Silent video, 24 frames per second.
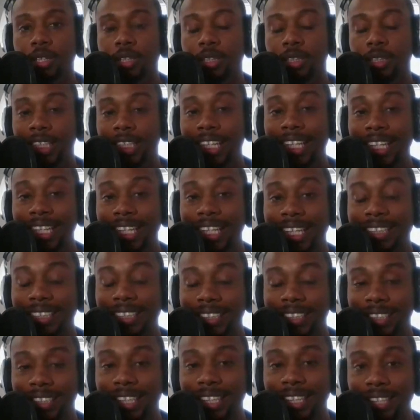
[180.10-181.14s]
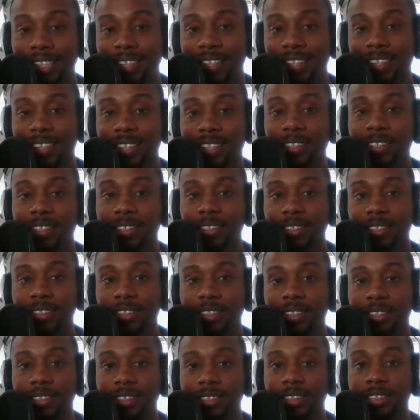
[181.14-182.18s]
CDC
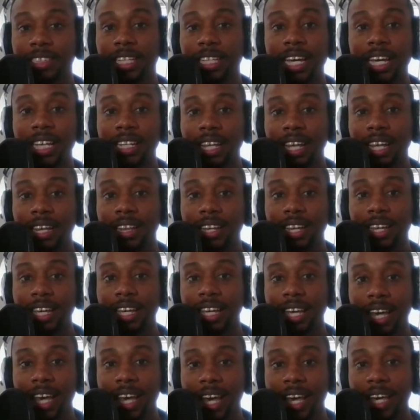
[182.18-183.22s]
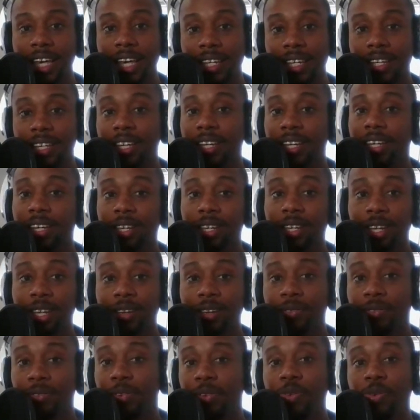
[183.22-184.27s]
said that, hey,
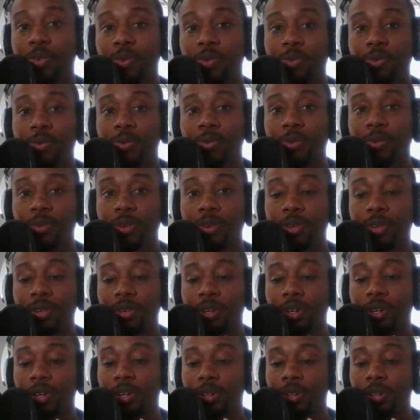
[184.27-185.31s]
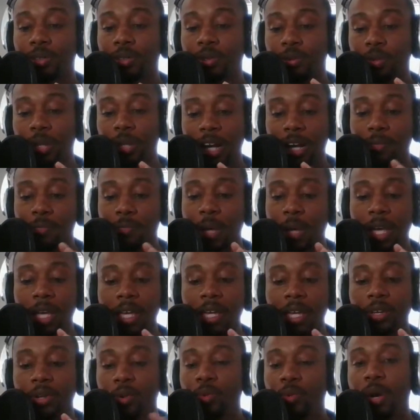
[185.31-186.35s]
if you do not
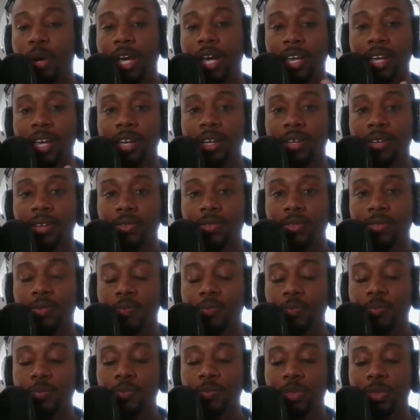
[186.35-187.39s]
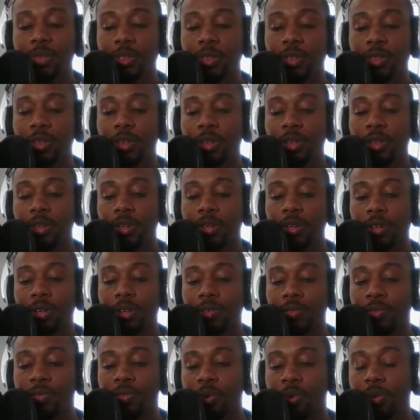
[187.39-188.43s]
make it a way
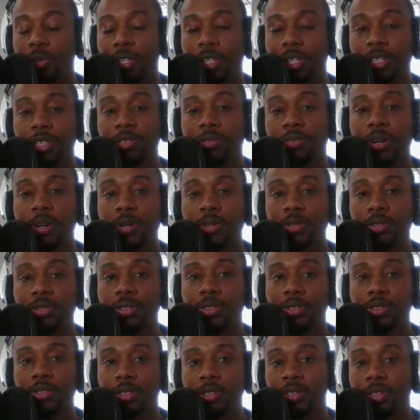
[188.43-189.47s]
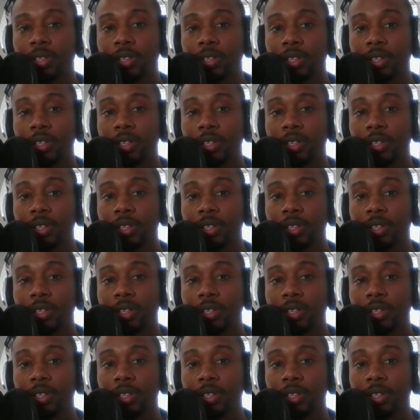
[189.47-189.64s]
for these folks